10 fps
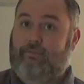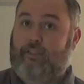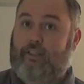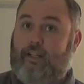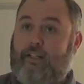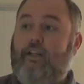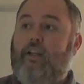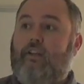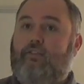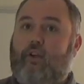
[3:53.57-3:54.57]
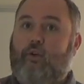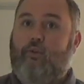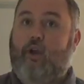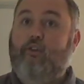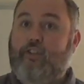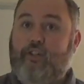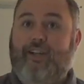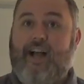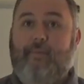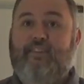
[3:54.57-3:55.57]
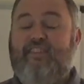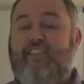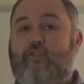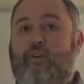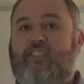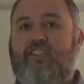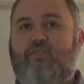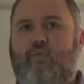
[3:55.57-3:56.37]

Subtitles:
Alright, so those are your common sense questions.